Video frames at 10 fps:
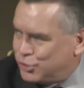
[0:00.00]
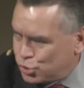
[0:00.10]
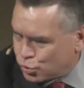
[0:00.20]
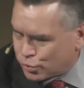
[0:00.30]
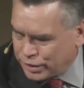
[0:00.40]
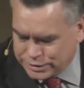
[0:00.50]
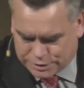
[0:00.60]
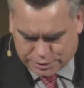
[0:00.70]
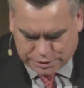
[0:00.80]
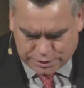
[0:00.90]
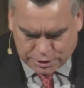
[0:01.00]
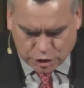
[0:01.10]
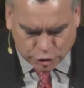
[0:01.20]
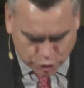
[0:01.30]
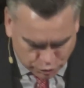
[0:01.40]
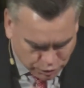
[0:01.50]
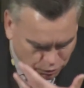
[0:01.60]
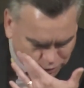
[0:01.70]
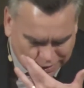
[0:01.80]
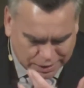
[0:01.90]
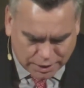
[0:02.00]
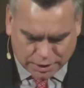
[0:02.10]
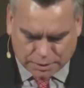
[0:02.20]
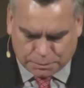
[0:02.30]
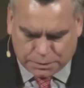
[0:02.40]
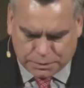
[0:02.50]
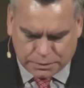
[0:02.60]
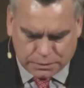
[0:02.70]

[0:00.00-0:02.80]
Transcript: endurance. You don't let up.